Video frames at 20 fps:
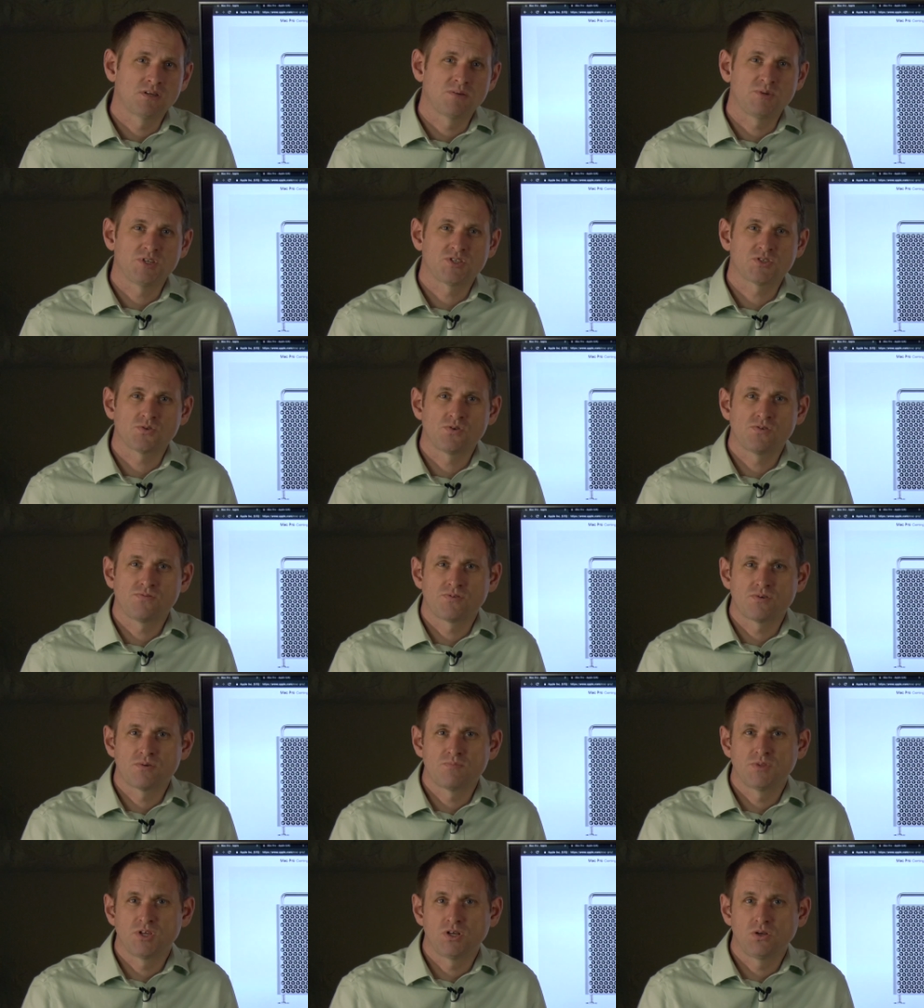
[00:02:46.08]
And we saw
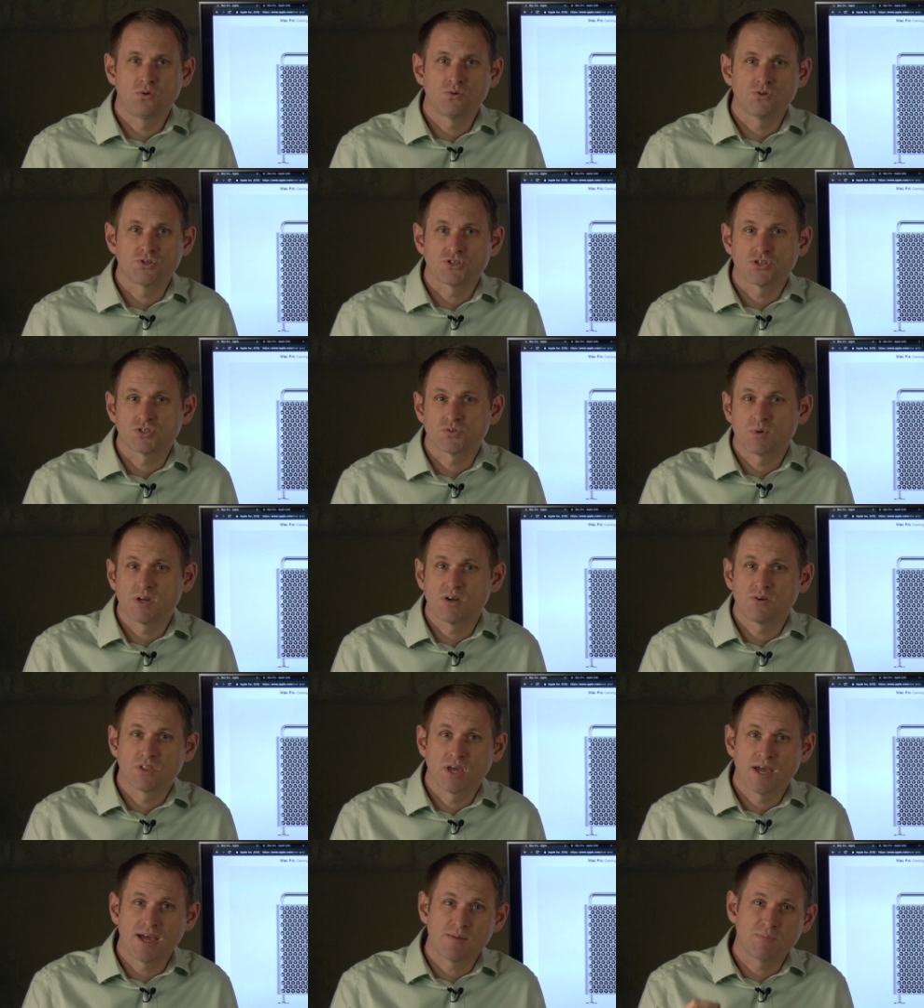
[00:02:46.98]
from the launch as
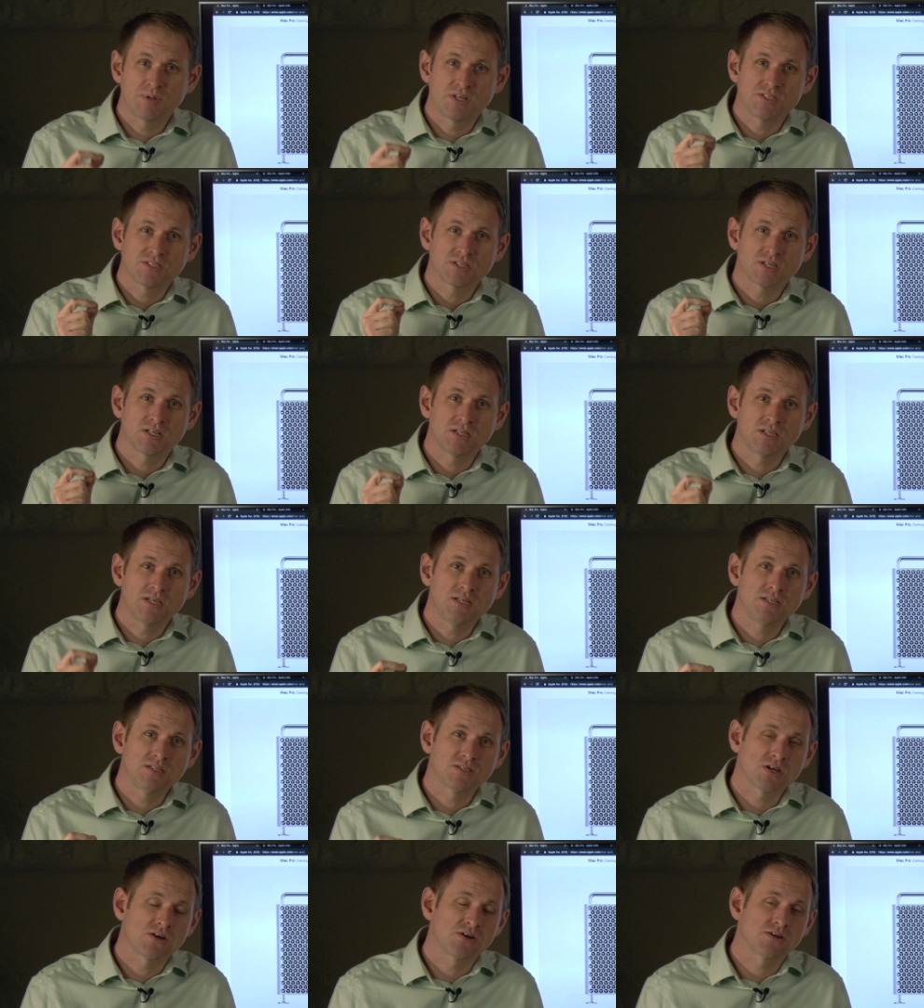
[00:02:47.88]
well that Apple is
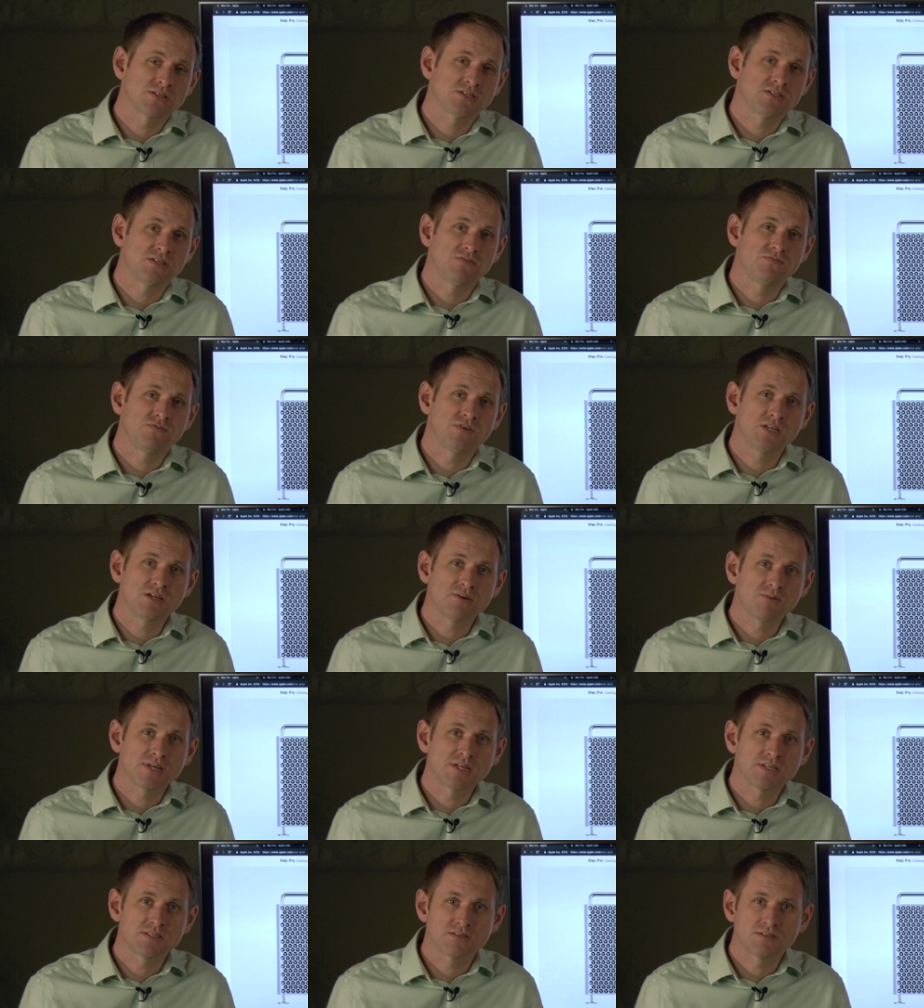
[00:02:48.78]
clearly targeting
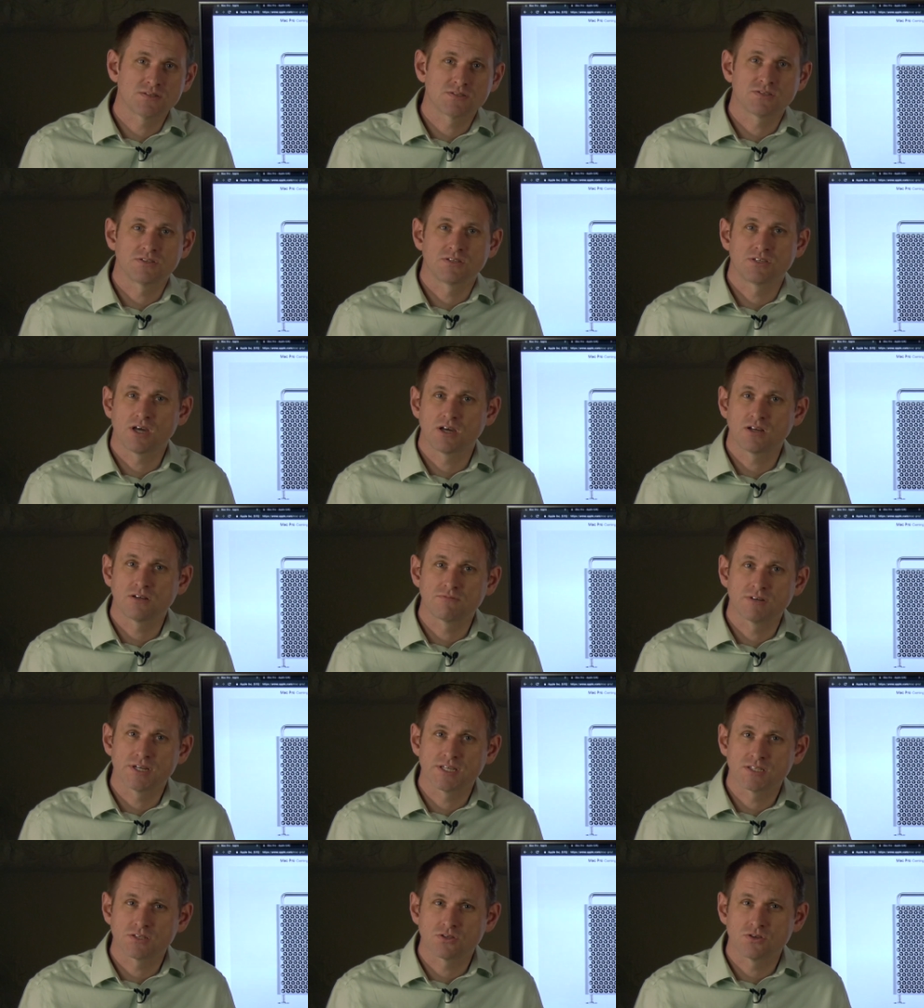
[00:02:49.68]
video editors and
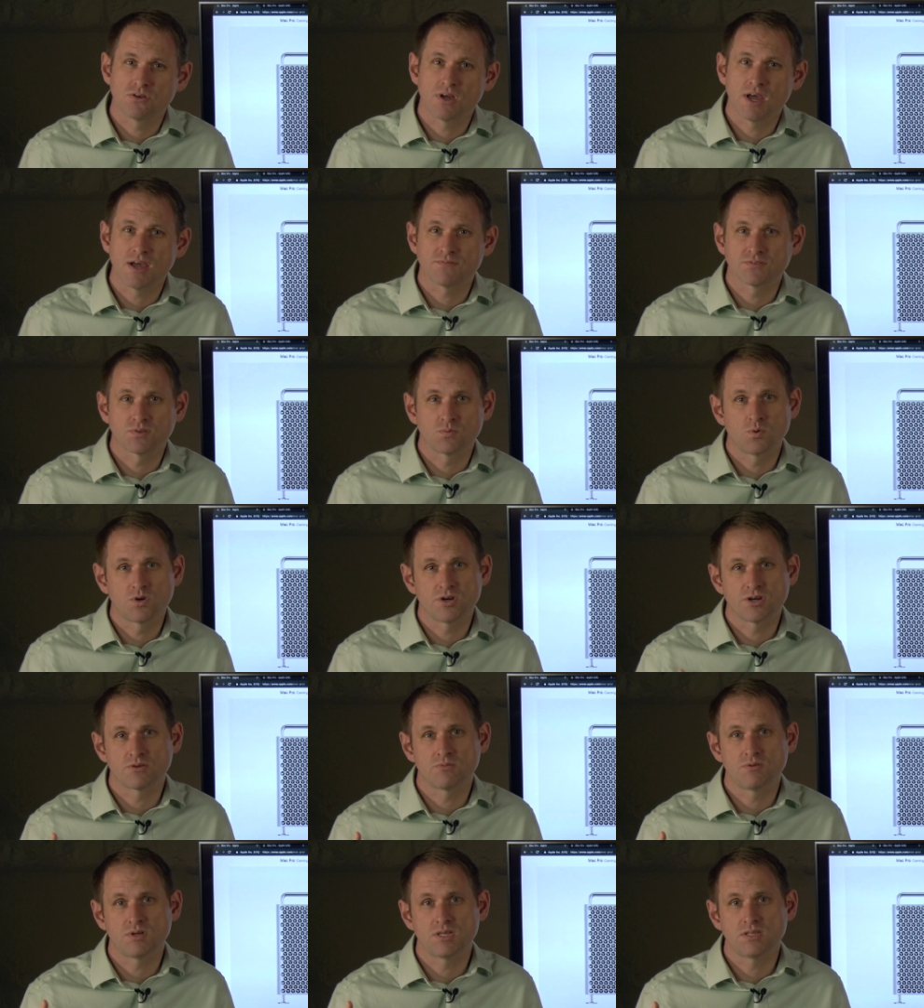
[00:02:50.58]
colorists who have to
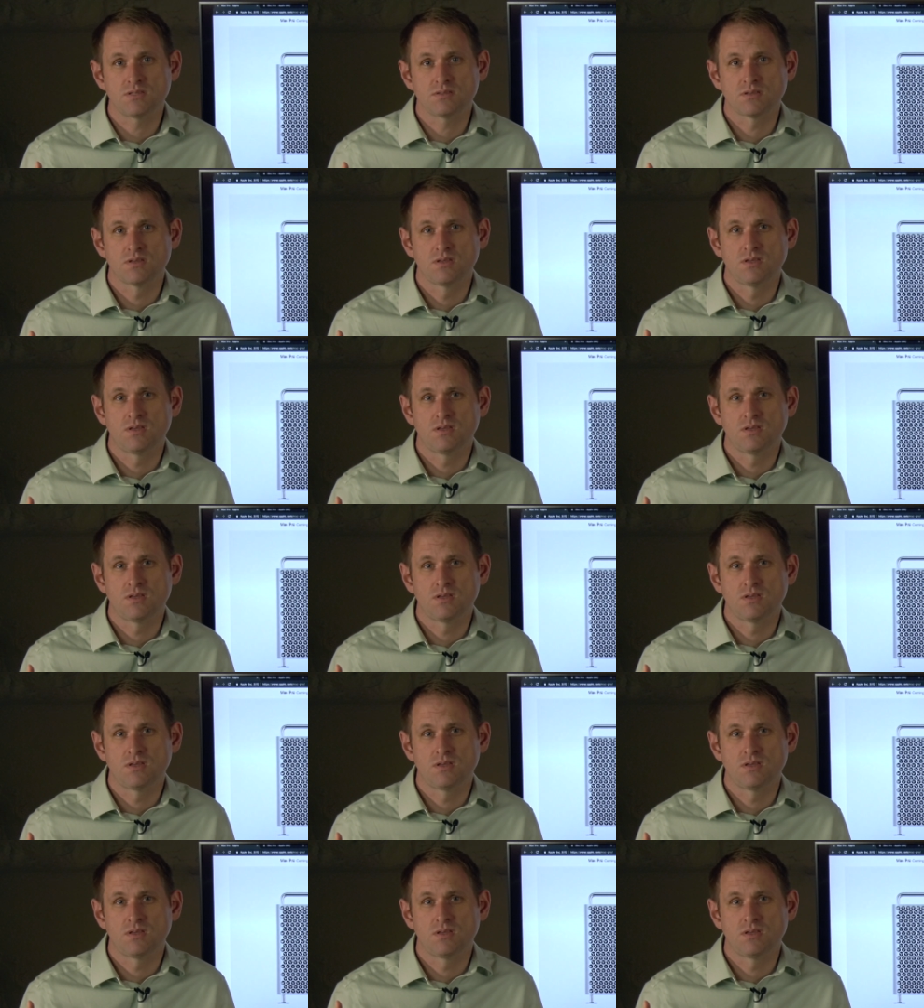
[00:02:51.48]
work with